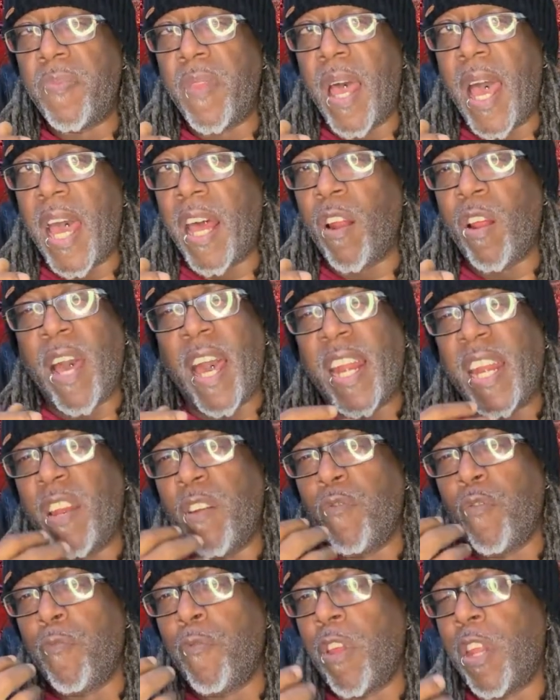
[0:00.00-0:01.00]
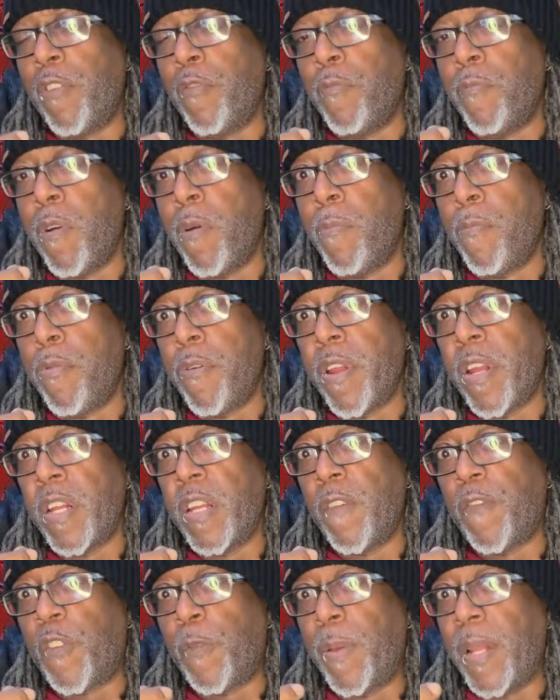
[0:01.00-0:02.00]
I didn't really remember it
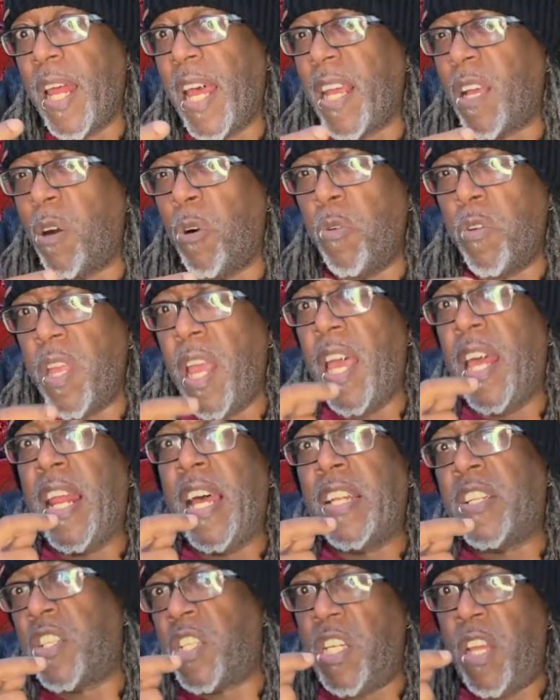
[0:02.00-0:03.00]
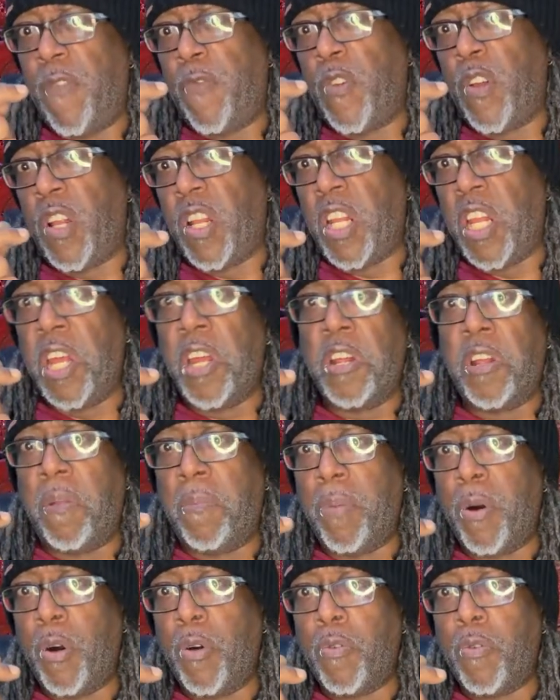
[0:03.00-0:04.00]
enough to be like, oh yeah, that's definitely a
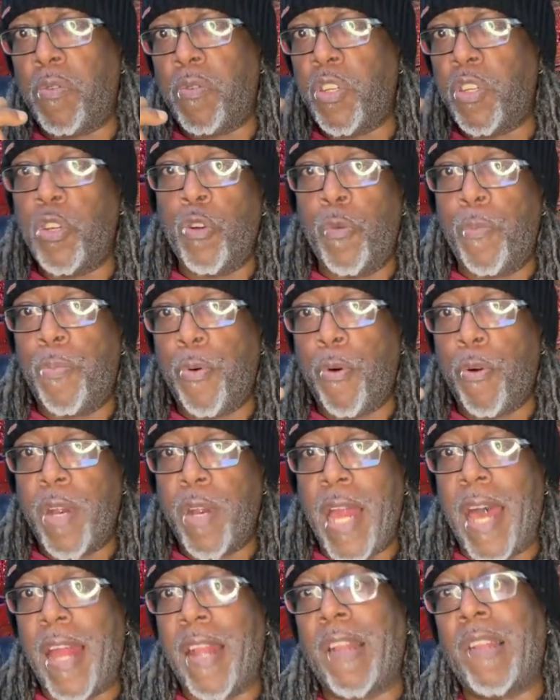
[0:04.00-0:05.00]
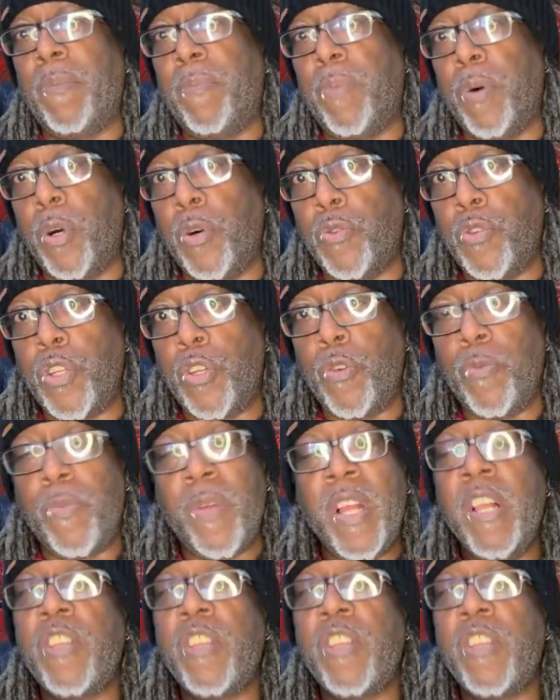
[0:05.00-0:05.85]
LeBeau dupe or not a LeBeau dupe.